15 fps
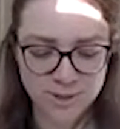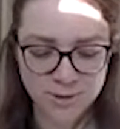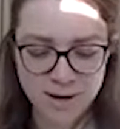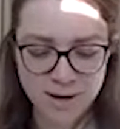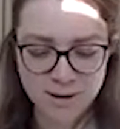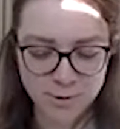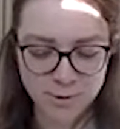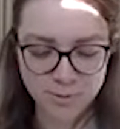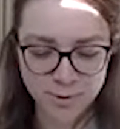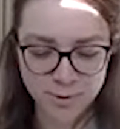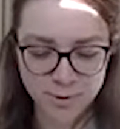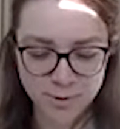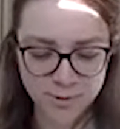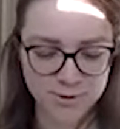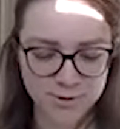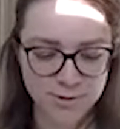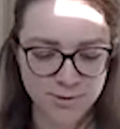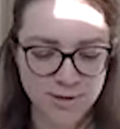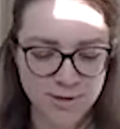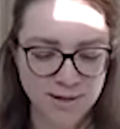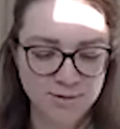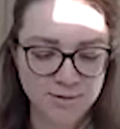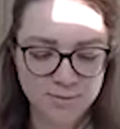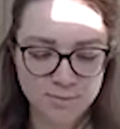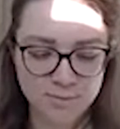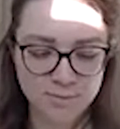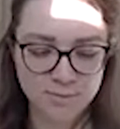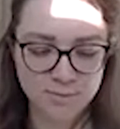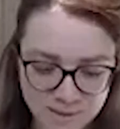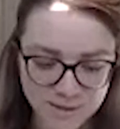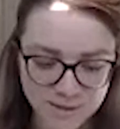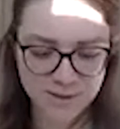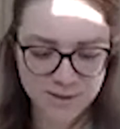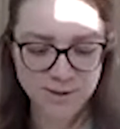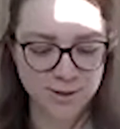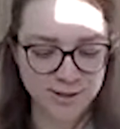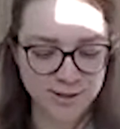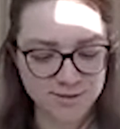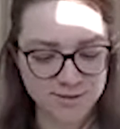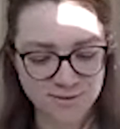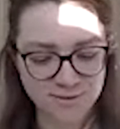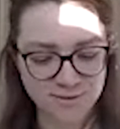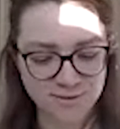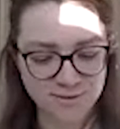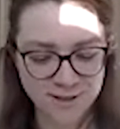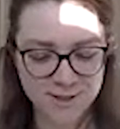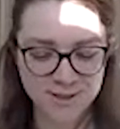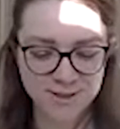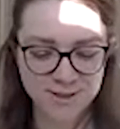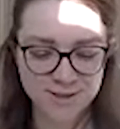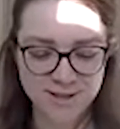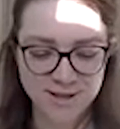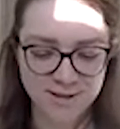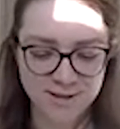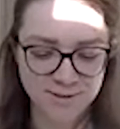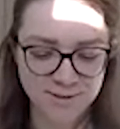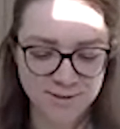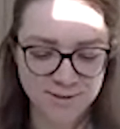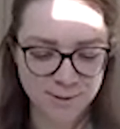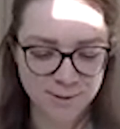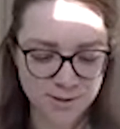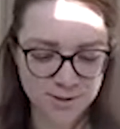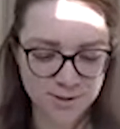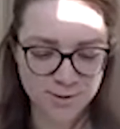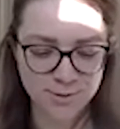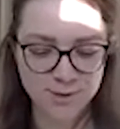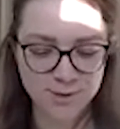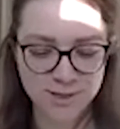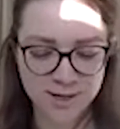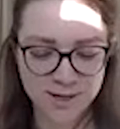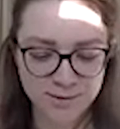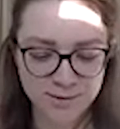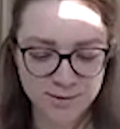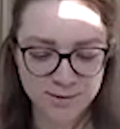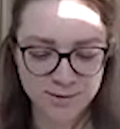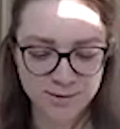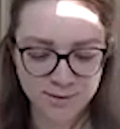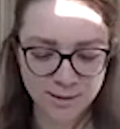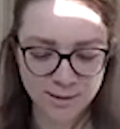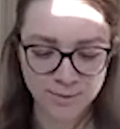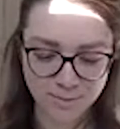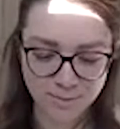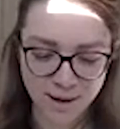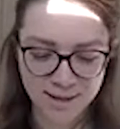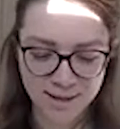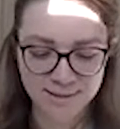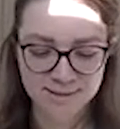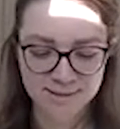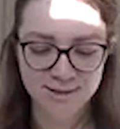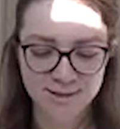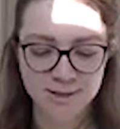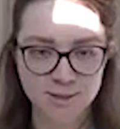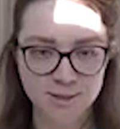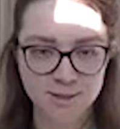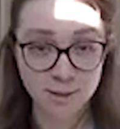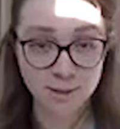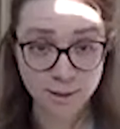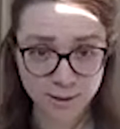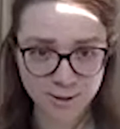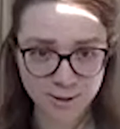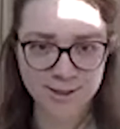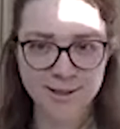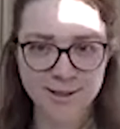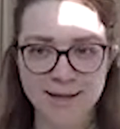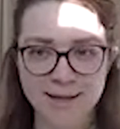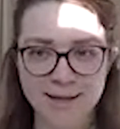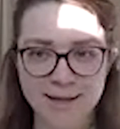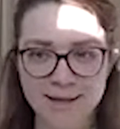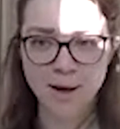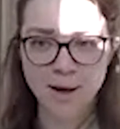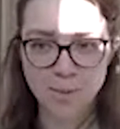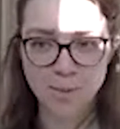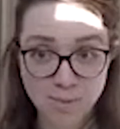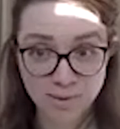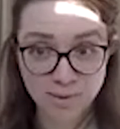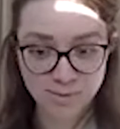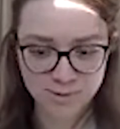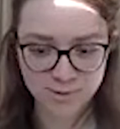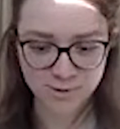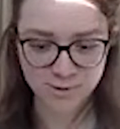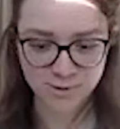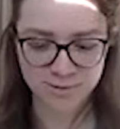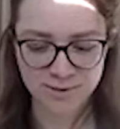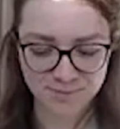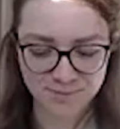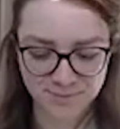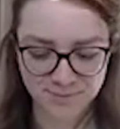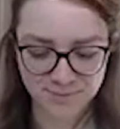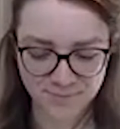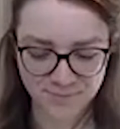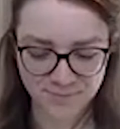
describe computers that mimic cognitive functions that humans associate with the mind, such as learning and problem solving.